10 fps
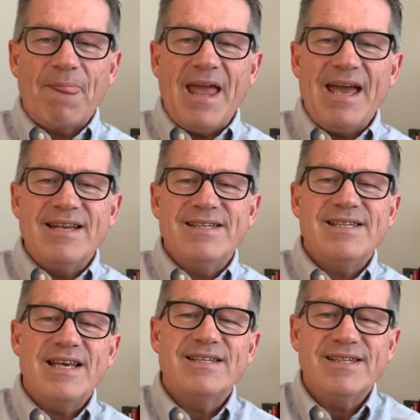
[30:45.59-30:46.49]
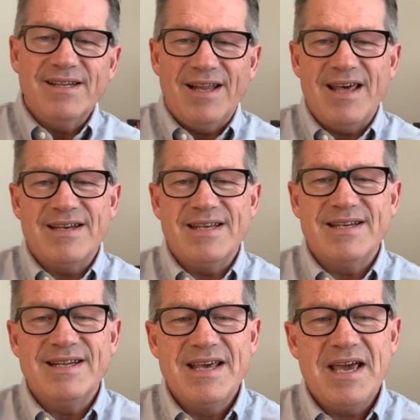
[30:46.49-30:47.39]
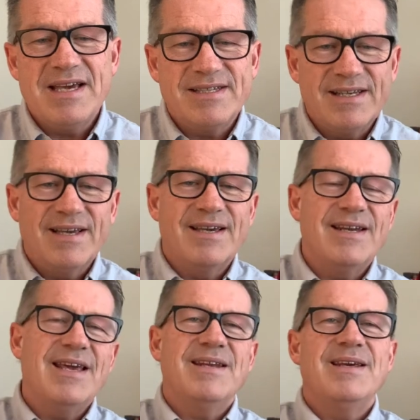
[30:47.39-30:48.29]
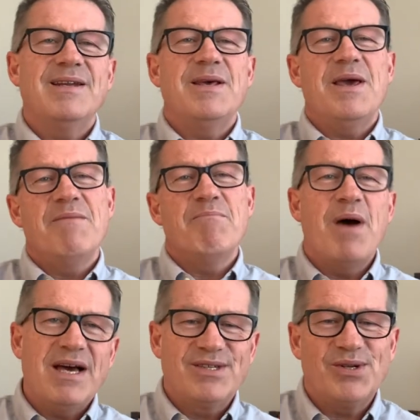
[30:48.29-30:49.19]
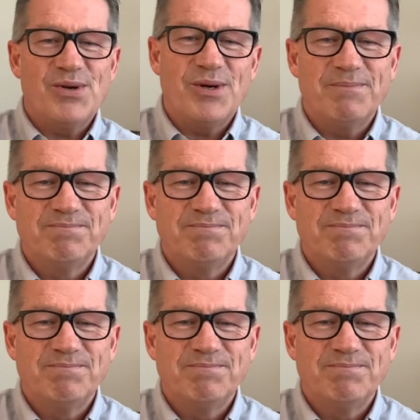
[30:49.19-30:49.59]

and sent to London as the Canadian ambassador.